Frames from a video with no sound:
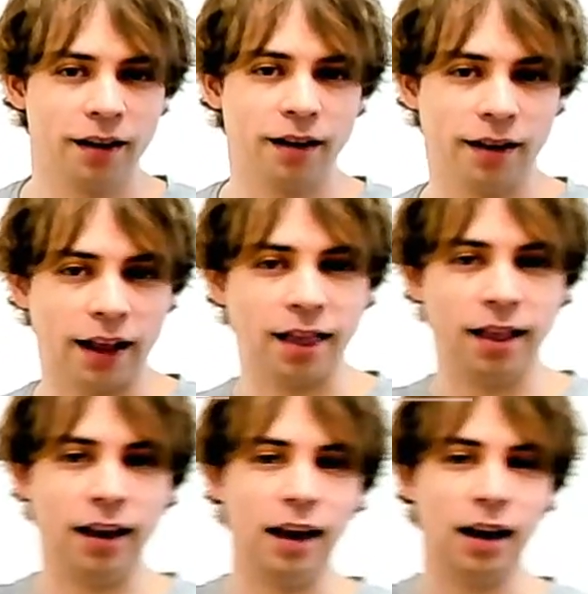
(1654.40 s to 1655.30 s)
That's
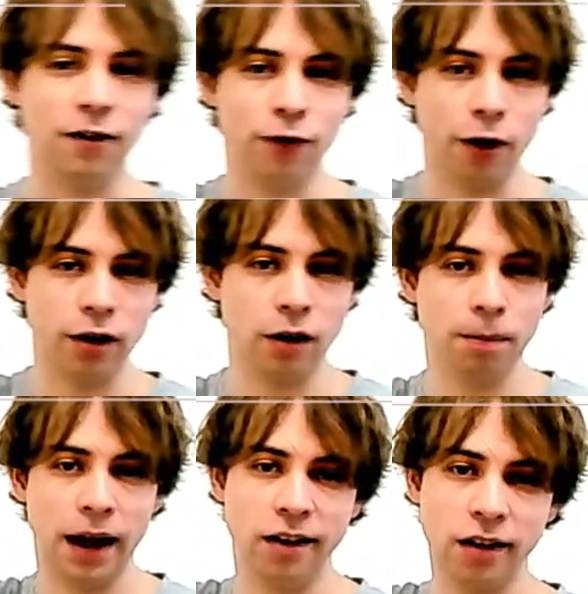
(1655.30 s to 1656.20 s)
the inverted
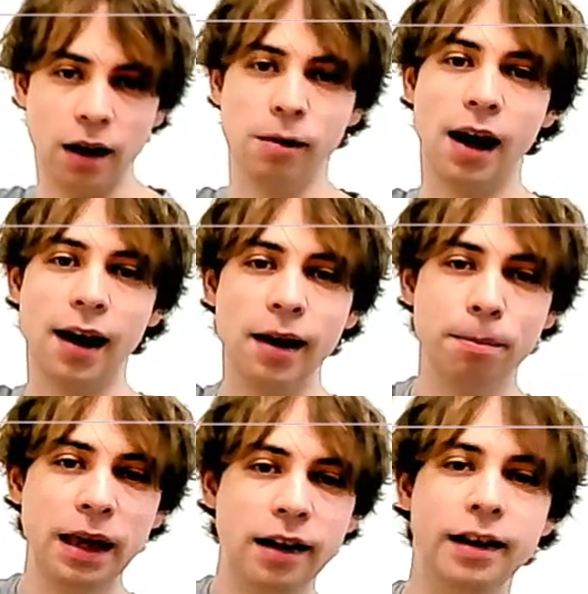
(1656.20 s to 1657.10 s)
page table,
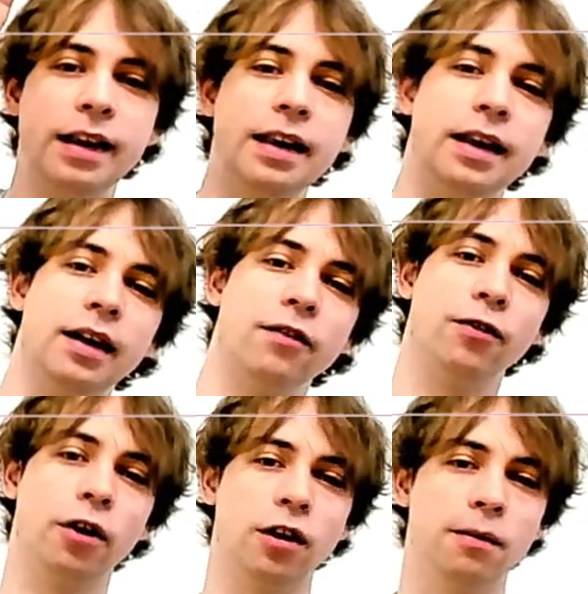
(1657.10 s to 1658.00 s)
IPT,
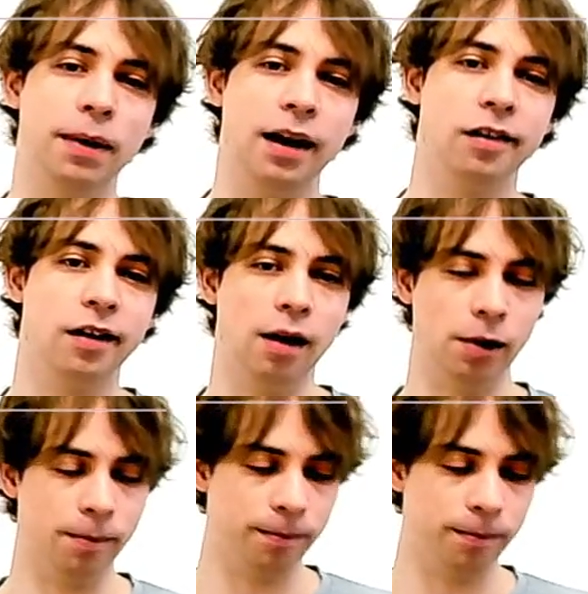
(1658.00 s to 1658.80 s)
inverted page table.